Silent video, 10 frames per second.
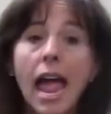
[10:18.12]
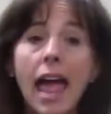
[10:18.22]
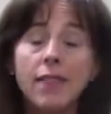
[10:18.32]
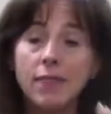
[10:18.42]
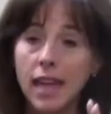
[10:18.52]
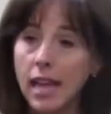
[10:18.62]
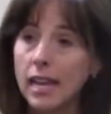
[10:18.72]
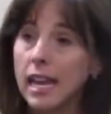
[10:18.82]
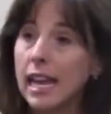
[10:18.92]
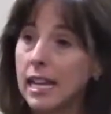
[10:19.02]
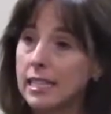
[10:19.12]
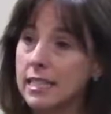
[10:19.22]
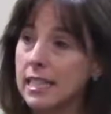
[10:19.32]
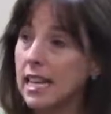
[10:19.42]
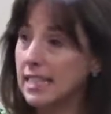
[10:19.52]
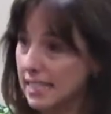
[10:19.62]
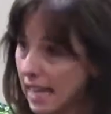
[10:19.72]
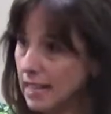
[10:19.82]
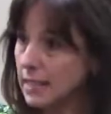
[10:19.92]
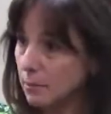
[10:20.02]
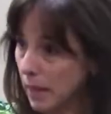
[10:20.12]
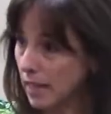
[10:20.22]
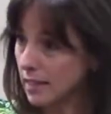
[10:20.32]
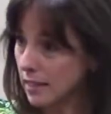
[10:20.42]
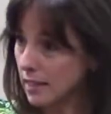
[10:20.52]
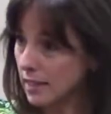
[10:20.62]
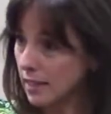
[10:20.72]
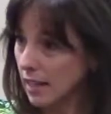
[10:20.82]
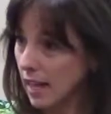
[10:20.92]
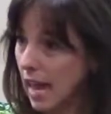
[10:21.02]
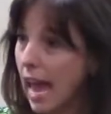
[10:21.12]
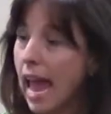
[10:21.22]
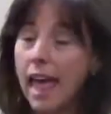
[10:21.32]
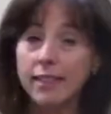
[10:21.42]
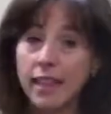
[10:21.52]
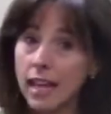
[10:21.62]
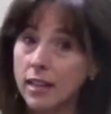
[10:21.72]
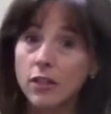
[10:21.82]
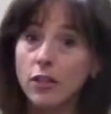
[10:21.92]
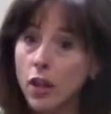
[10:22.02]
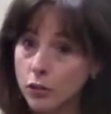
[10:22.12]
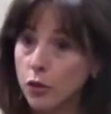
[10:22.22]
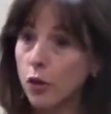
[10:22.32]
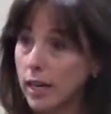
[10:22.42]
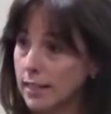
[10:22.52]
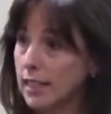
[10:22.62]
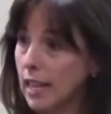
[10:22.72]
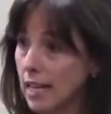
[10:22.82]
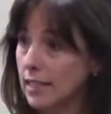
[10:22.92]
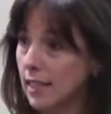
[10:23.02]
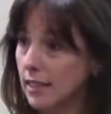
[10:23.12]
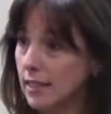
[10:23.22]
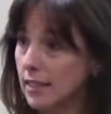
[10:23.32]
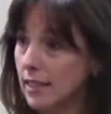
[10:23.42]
And then it's assessments, and then those crazy lessons.